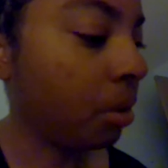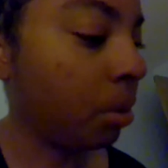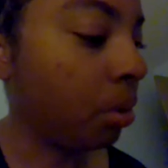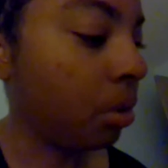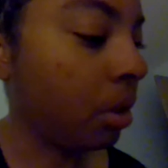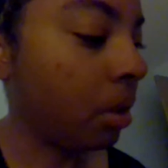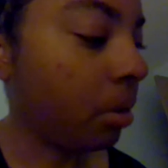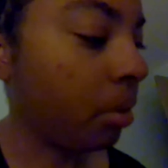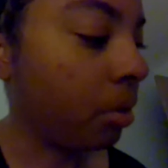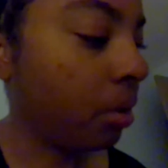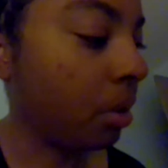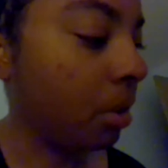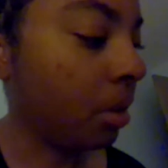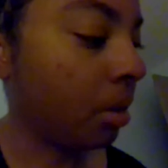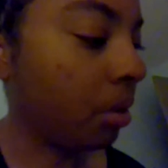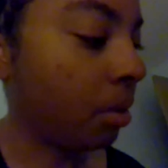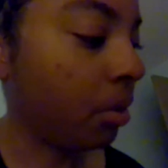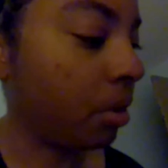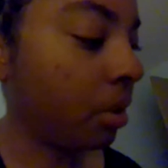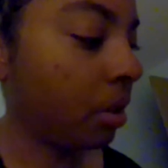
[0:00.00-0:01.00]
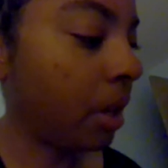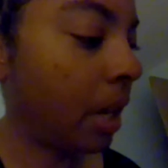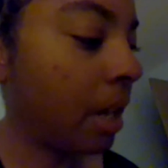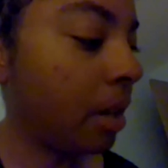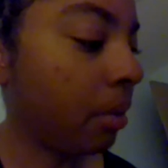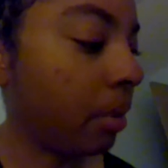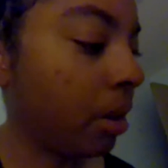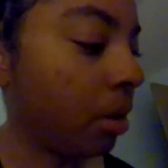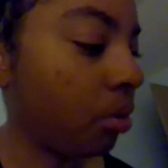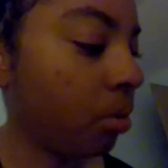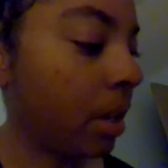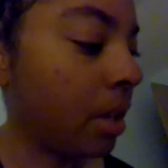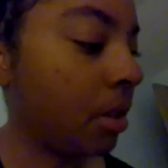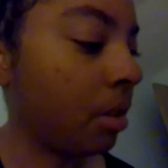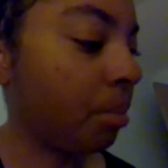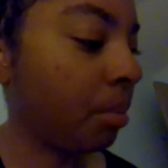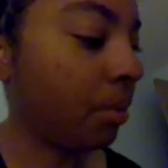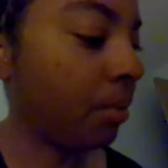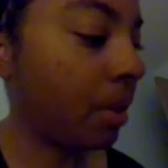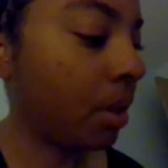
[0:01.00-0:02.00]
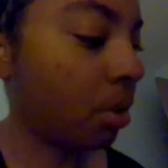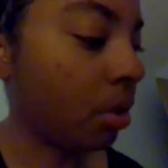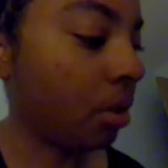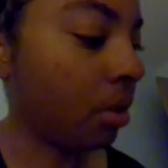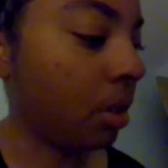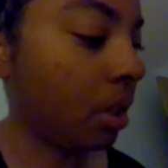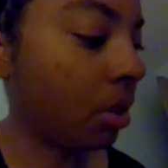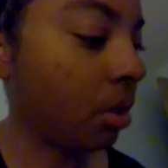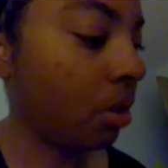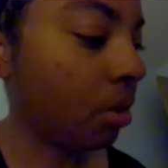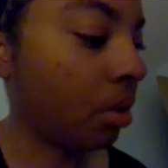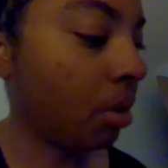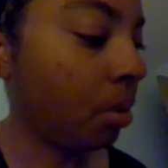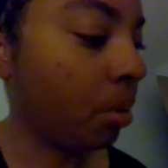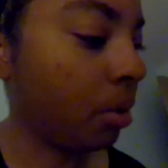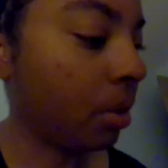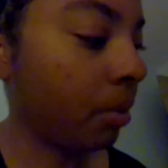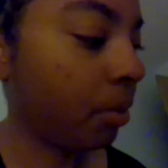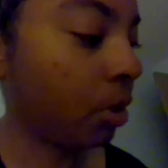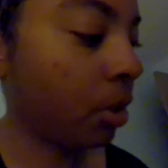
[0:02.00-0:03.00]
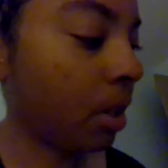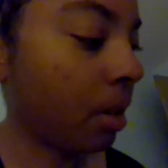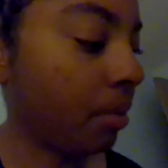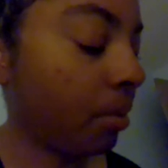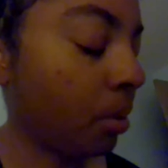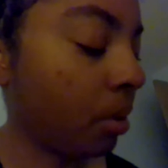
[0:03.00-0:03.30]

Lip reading: turn to the catering trades and professions such as those of chef